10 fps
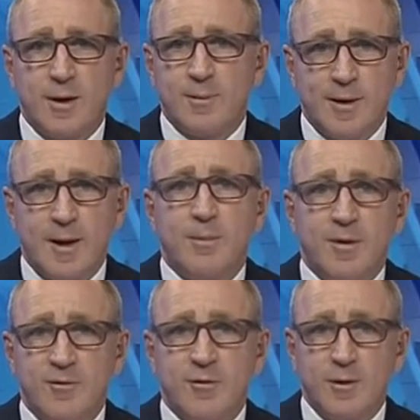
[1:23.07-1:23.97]
He's been up
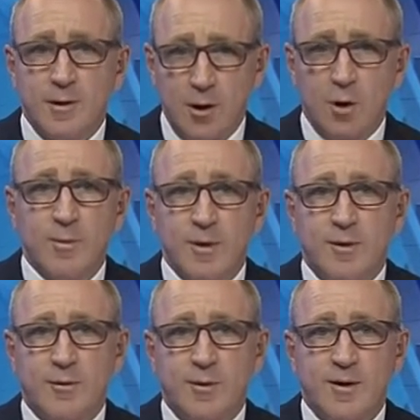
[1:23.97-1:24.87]
into Longman
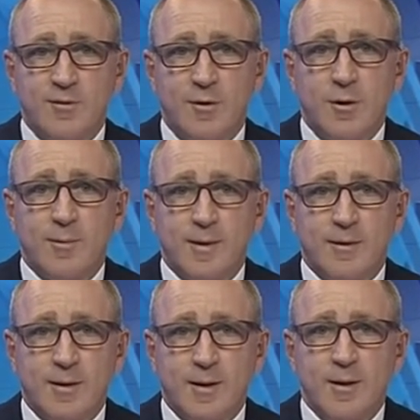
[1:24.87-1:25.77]
3 times, I
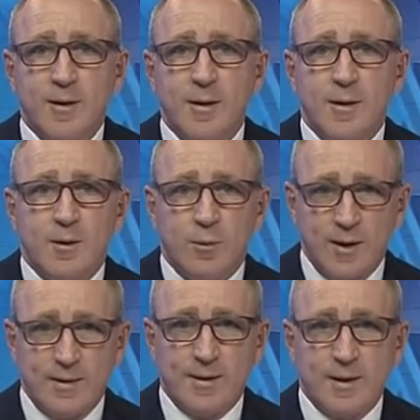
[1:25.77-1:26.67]
think,
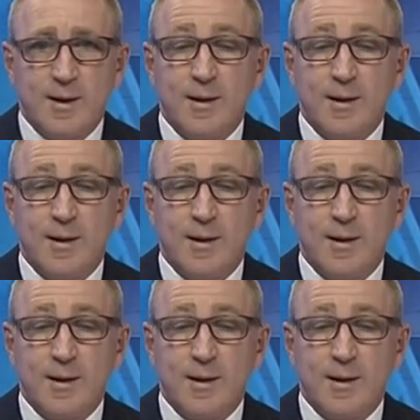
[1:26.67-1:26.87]
recently.